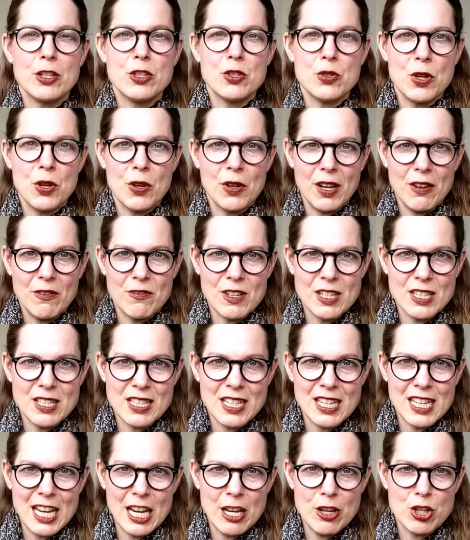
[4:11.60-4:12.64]
do your
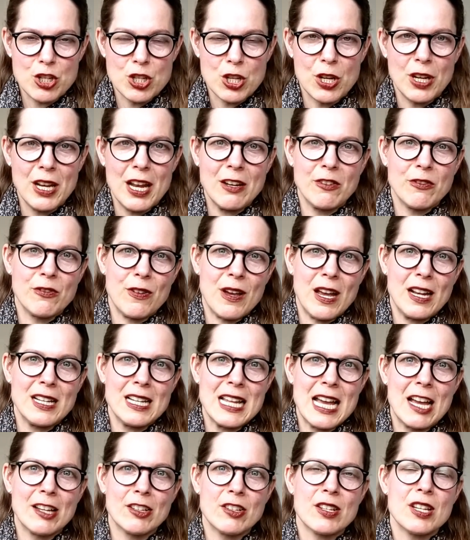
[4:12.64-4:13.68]
investigation and
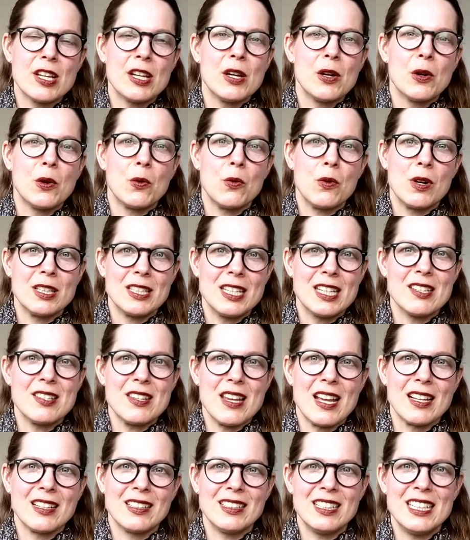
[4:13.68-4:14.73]
find out what
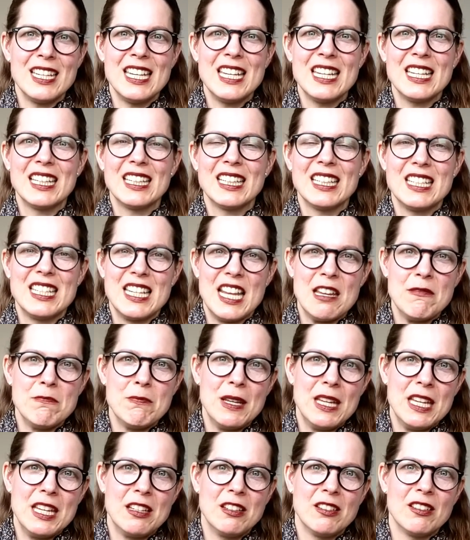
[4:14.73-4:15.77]
exactly they
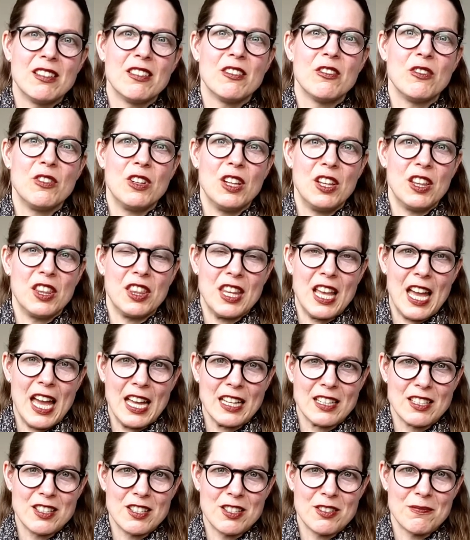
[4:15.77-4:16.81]
mean with that.
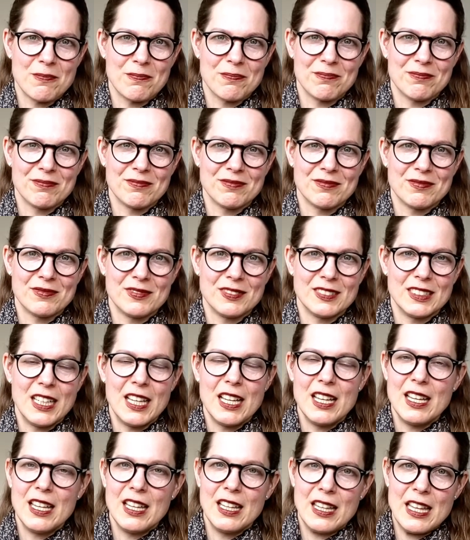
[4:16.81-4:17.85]

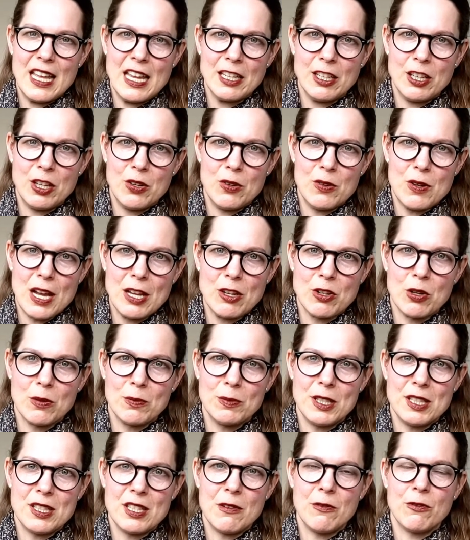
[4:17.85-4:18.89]
Thank you. I
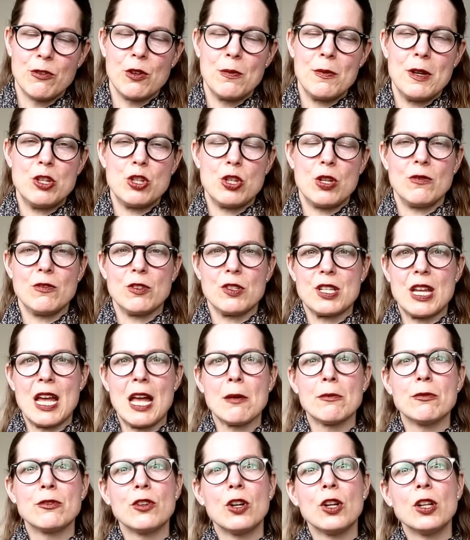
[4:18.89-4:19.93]
hope this information was
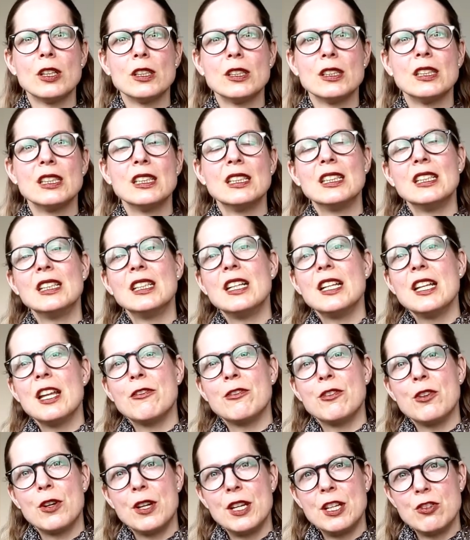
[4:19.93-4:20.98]
helpful.
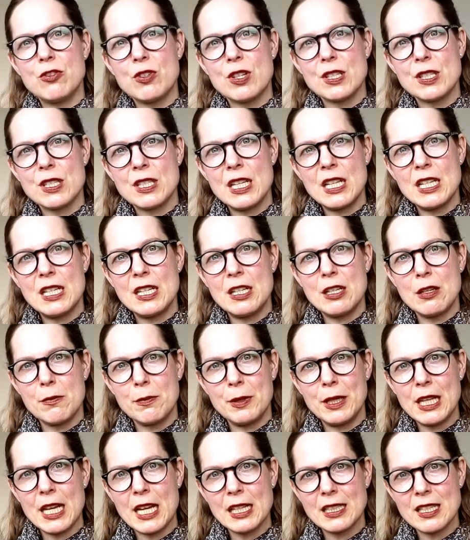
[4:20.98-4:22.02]
If you're interested in a
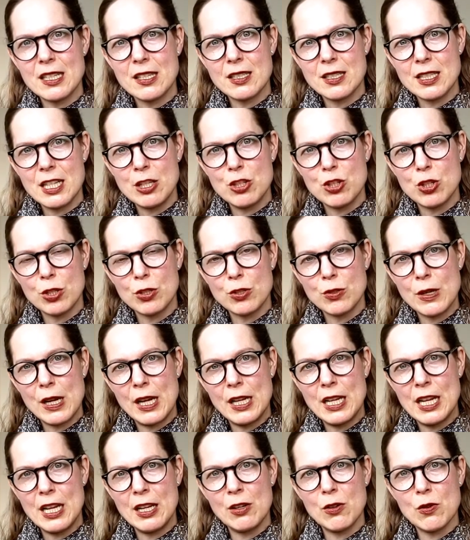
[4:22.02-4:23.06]
Pilates teacher
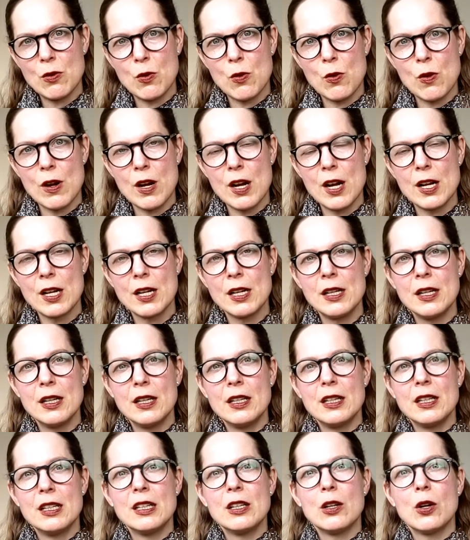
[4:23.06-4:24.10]
training or
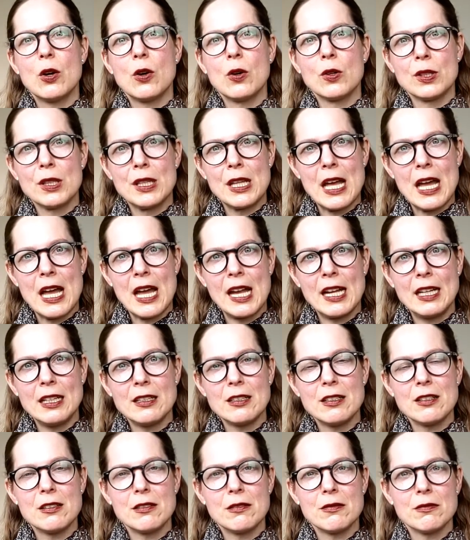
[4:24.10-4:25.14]

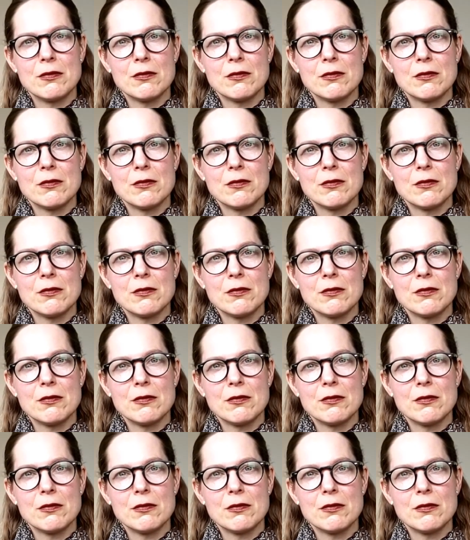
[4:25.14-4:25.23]
online